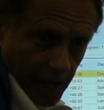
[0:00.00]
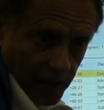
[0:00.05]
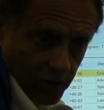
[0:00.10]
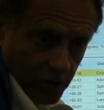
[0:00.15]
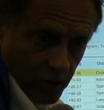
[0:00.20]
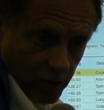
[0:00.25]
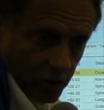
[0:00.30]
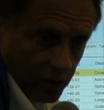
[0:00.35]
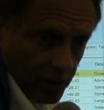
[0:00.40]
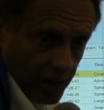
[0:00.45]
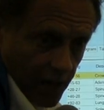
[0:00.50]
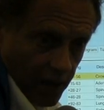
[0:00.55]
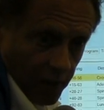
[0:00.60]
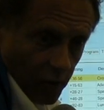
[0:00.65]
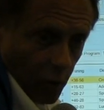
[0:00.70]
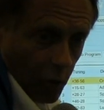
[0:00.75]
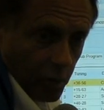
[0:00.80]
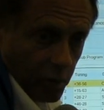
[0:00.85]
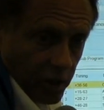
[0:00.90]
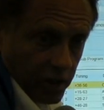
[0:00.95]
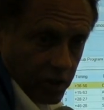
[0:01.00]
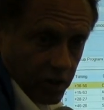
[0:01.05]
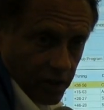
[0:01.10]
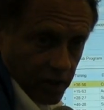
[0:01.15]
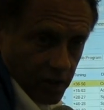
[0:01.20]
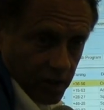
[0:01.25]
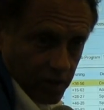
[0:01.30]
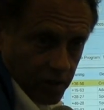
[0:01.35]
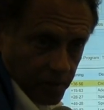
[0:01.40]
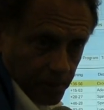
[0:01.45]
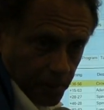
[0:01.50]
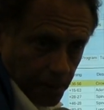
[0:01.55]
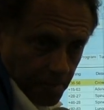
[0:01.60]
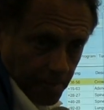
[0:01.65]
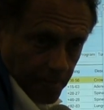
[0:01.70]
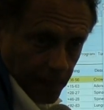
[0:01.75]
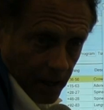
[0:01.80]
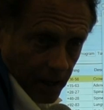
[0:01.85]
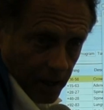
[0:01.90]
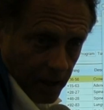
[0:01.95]
And so you could have a whole bunch of these.
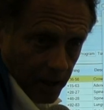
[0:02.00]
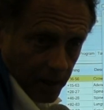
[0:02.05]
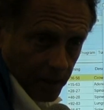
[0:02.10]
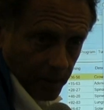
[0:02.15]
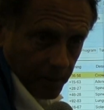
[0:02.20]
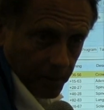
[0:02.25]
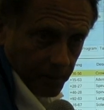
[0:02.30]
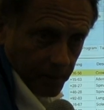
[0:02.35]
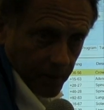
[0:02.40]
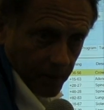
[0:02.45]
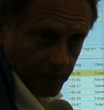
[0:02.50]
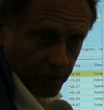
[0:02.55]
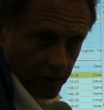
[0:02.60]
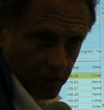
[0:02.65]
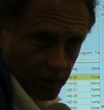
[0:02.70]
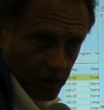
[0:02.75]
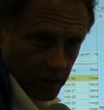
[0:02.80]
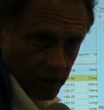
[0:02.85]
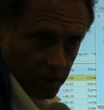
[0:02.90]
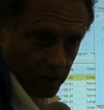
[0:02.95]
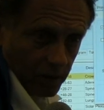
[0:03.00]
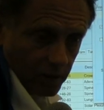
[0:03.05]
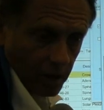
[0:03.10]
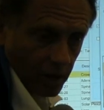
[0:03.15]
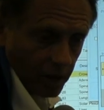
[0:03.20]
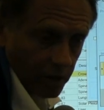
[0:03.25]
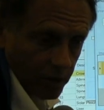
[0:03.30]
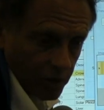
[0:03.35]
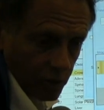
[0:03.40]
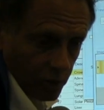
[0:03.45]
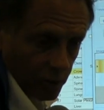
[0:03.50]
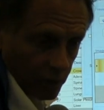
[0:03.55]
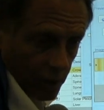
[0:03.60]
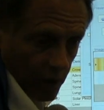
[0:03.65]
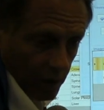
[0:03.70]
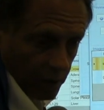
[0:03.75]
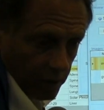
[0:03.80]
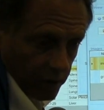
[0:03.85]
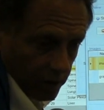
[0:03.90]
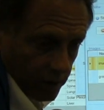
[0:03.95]
I'm just going to call this one
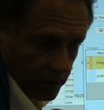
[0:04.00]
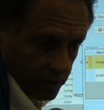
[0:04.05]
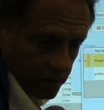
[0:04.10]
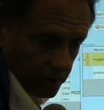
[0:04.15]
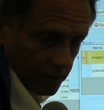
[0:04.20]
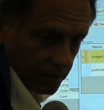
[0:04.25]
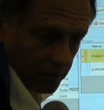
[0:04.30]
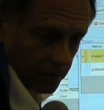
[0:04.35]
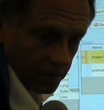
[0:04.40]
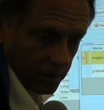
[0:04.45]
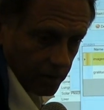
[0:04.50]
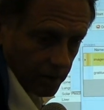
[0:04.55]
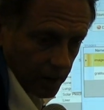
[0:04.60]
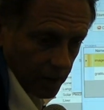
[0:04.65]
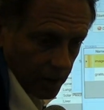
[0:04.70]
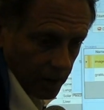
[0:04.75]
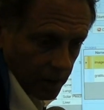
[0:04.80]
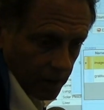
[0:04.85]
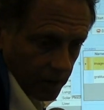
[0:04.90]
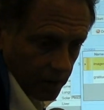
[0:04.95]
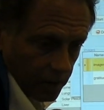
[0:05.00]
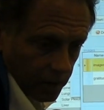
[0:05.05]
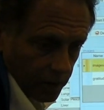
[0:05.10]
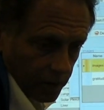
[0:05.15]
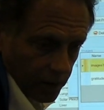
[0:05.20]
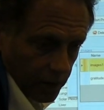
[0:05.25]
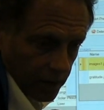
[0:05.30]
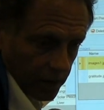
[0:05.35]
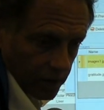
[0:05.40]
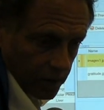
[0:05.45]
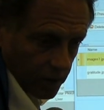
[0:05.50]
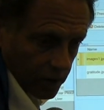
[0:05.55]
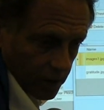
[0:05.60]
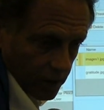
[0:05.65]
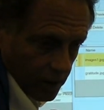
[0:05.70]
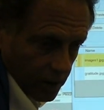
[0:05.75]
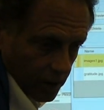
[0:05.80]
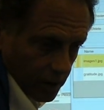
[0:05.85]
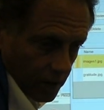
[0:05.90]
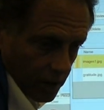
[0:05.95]
Robert for
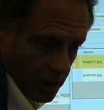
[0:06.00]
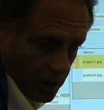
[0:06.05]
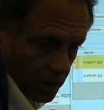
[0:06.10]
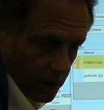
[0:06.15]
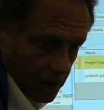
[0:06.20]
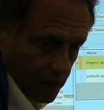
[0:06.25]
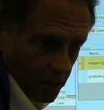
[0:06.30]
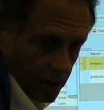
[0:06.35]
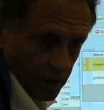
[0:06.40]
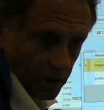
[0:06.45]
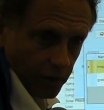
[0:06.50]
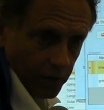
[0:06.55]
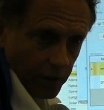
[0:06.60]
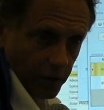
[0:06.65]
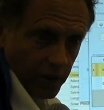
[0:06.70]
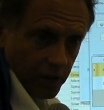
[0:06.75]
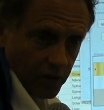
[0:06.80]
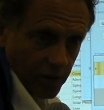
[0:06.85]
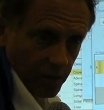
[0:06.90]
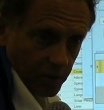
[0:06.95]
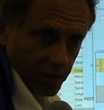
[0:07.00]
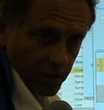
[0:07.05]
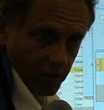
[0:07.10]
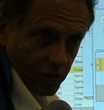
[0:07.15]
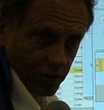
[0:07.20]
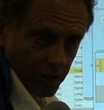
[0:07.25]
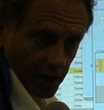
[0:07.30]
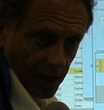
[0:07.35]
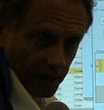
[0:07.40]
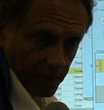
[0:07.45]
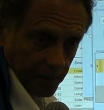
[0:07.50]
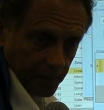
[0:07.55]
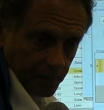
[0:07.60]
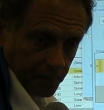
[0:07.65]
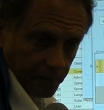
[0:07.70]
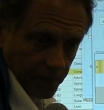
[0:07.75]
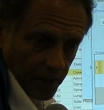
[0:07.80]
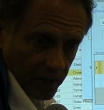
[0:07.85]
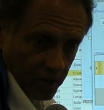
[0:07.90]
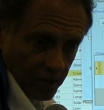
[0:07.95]
his image set
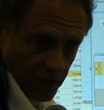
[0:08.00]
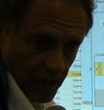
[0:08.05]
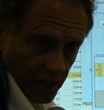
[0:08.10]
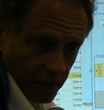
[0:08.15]
and